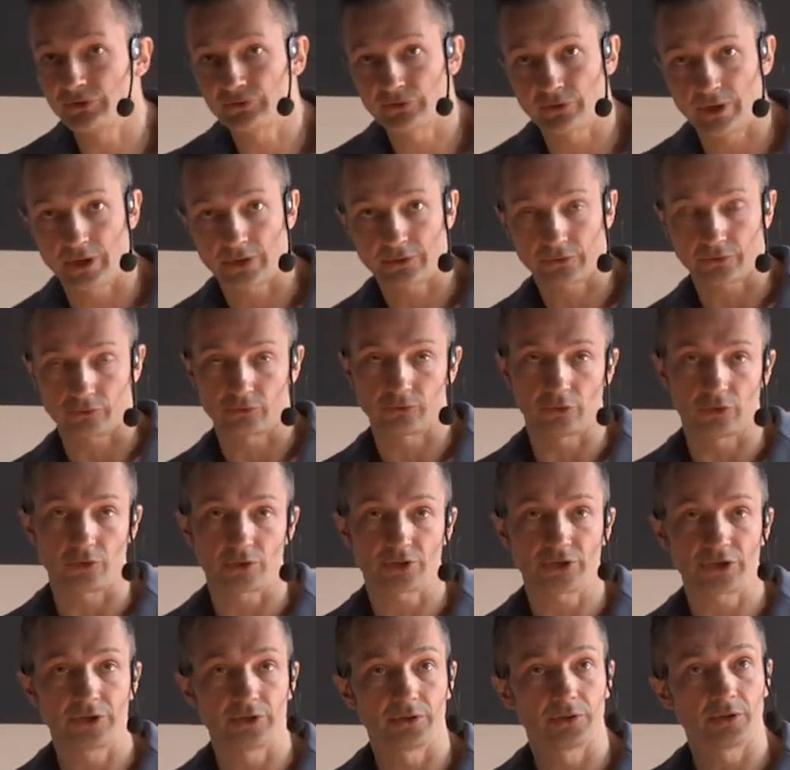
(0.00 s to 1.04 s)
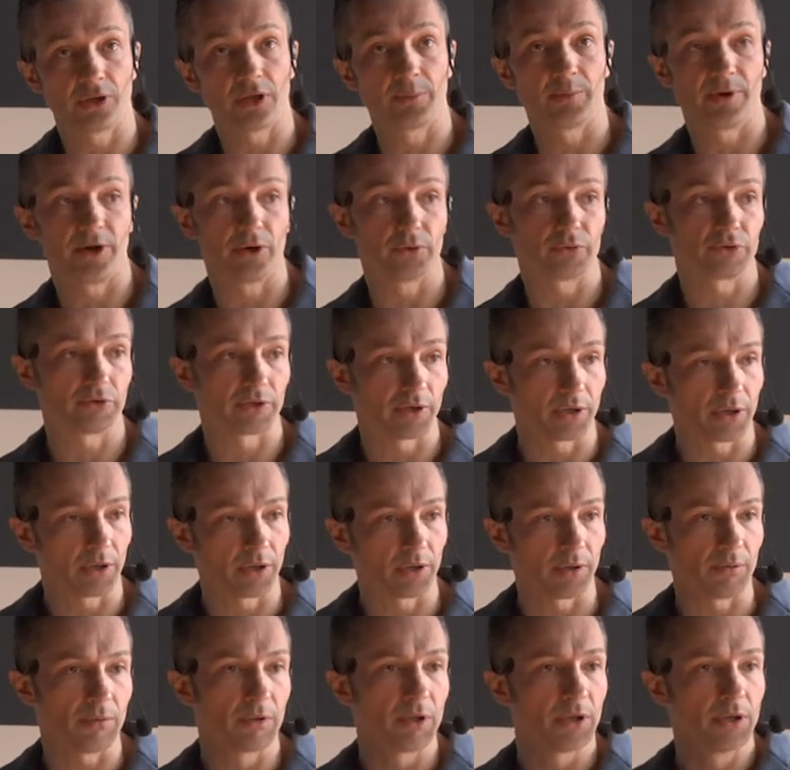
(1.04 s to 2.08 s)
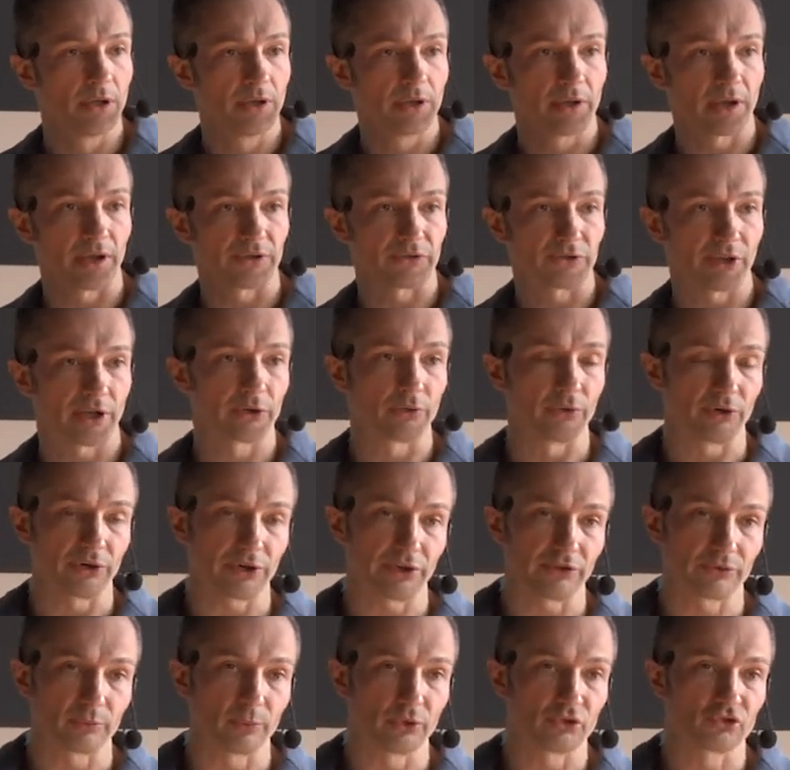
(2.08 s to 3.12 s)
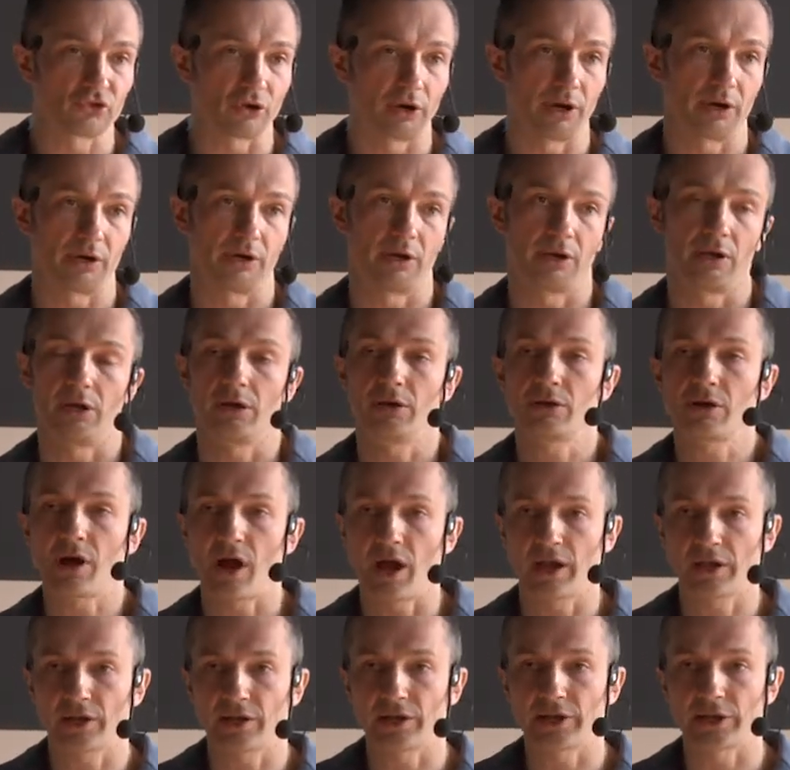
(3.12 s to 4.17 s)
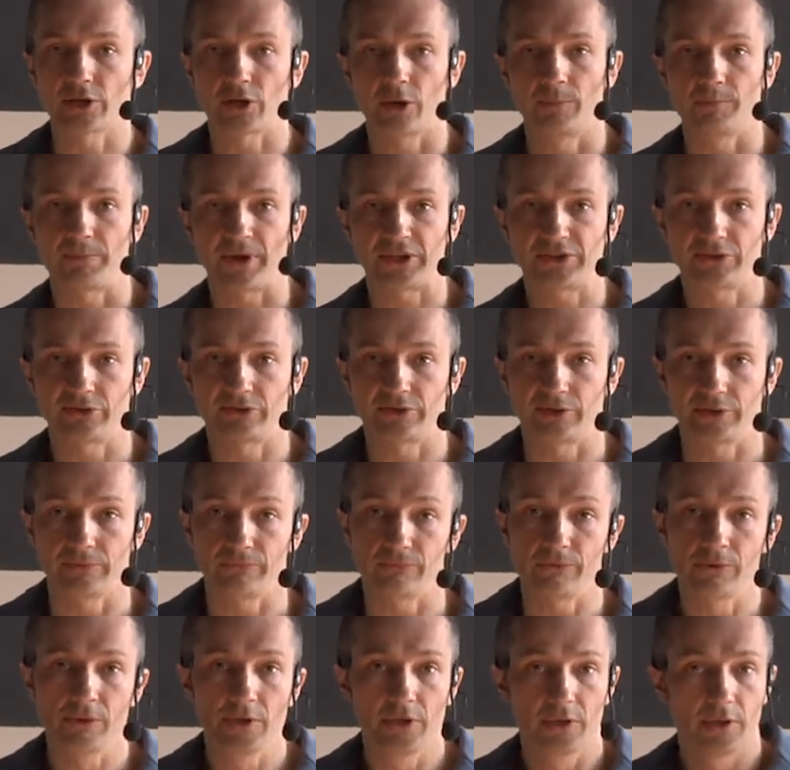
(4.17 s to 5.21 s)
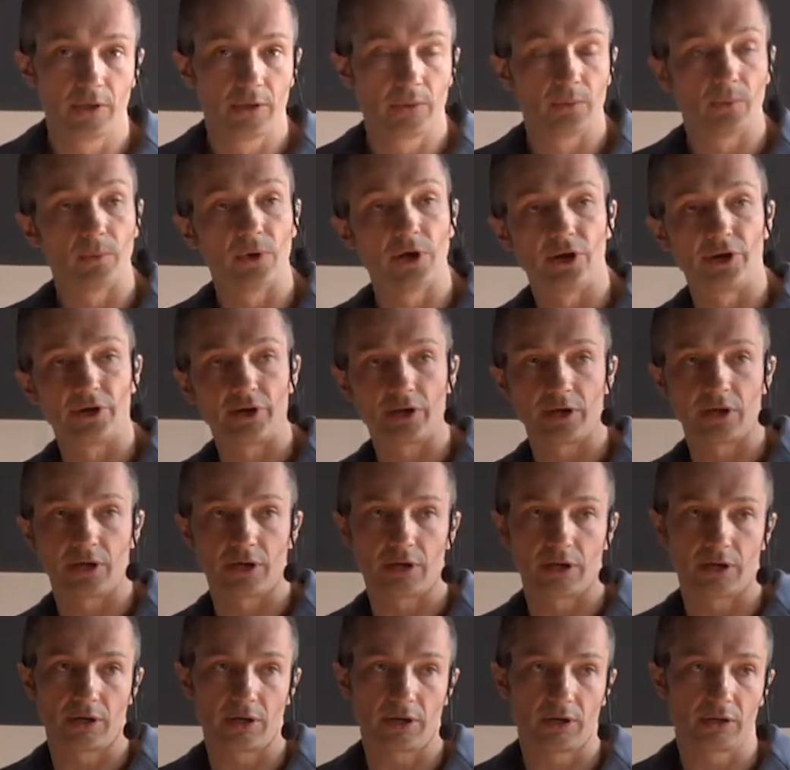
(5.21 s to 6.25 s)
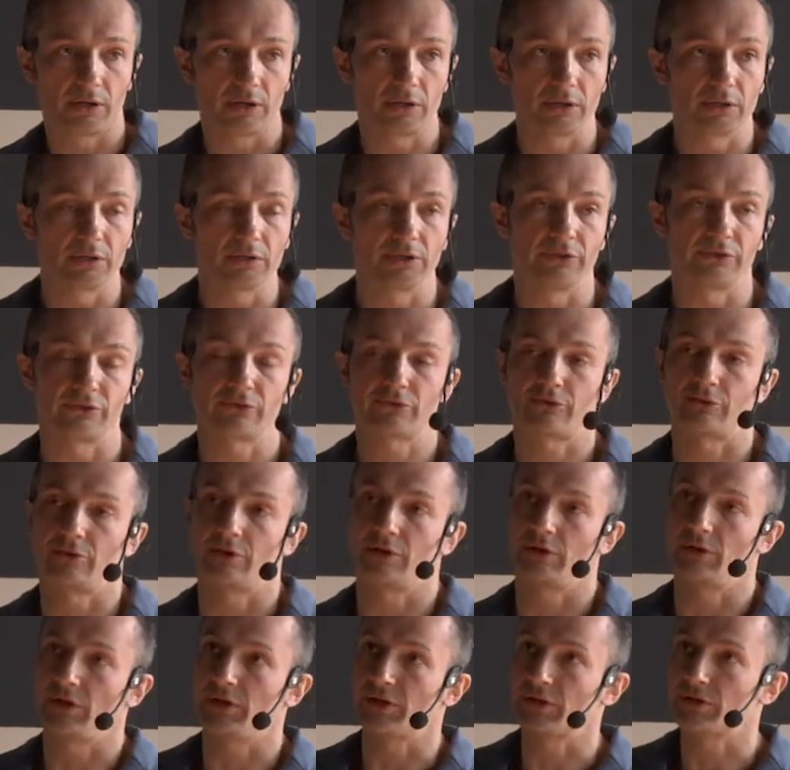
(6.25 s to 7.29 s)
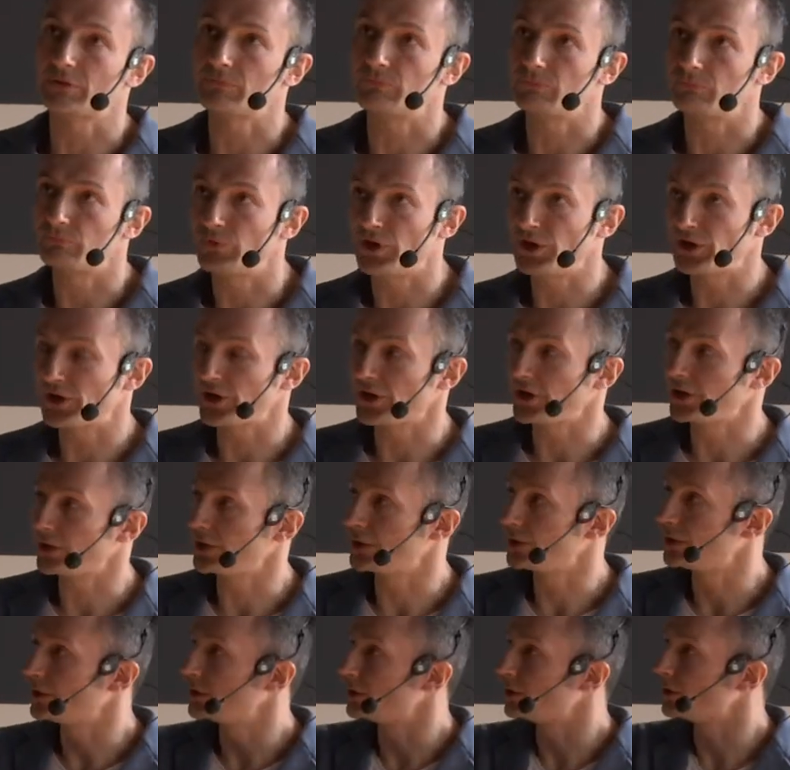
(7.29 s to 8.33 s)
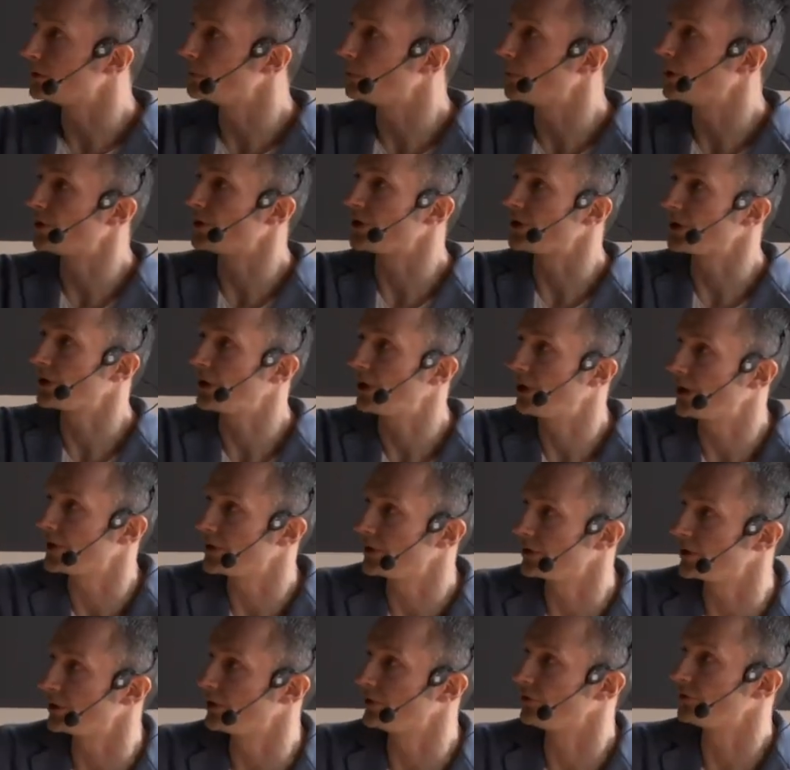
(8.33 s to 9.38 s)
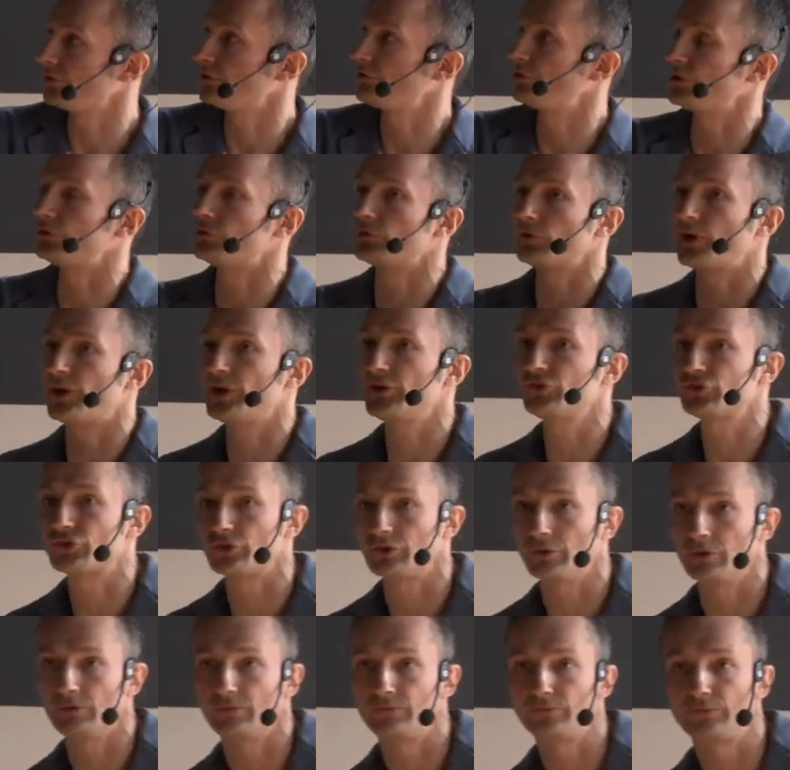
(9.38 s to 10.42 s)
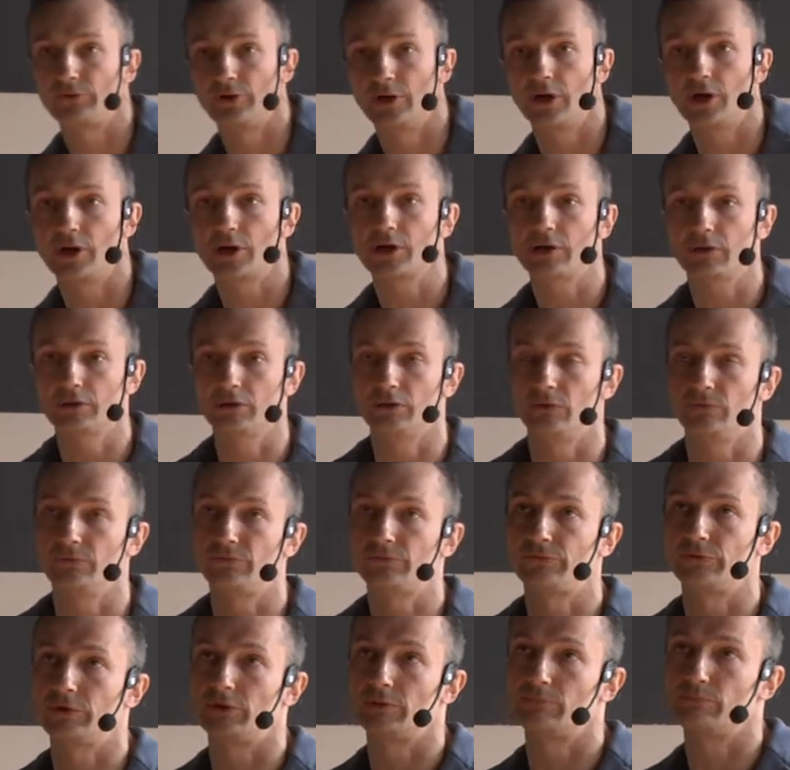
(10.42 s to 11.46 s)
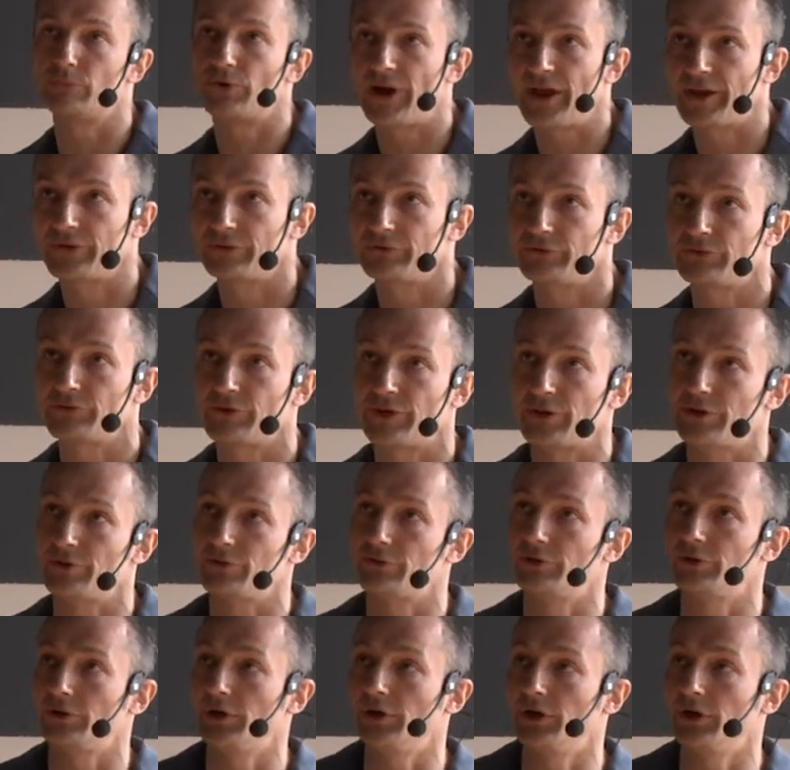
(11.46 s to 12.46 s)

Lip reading: start to talk about categories which are highly competitive, where is like very high saturation of brands and